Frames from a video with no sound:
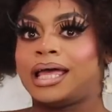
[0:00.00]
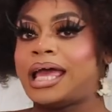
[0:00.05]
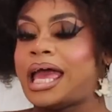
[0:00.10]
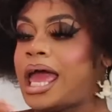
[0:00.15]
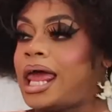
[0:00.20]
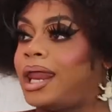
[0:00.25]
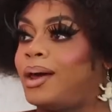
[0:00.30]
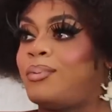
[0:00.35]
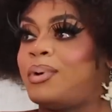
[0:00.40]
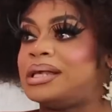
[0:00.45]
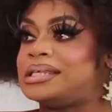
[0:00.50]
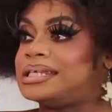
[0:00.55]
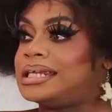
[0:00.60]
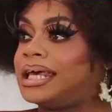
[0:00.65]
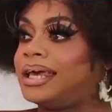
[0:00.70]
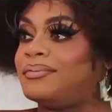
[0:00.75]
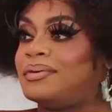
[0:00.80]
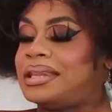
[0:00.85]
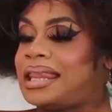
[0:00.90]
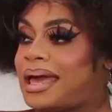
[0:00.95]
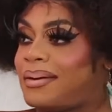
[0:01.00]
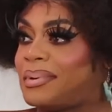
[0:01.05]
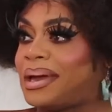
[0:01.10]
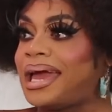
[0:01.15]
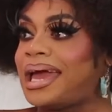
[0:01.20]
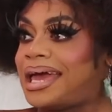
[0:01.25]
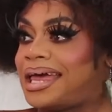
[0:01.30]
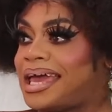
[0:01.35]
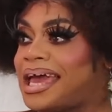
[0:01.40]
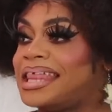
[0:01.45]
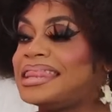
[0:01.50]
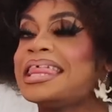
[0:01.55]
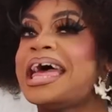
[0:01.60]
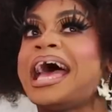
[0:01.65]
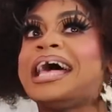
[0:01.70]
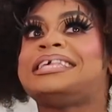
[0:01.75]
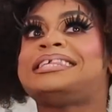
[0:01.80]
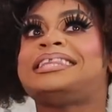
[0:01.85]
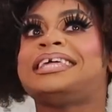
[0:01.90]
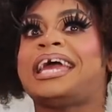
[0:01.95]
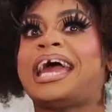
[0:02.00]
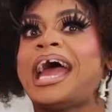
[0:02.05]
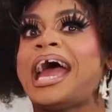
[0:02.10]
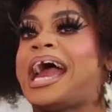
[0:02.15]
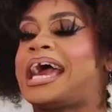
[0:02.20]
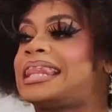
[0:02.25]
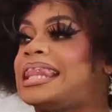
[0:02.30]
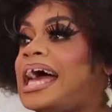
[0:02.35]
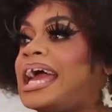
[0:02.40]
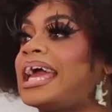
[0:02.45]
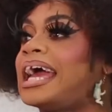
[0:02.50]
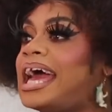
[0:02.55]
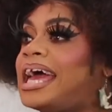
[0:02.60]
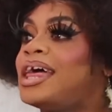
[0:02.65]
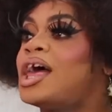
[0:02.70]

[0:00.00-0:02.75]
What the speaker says: And it wasn't even that bad. And that's the gag. Like,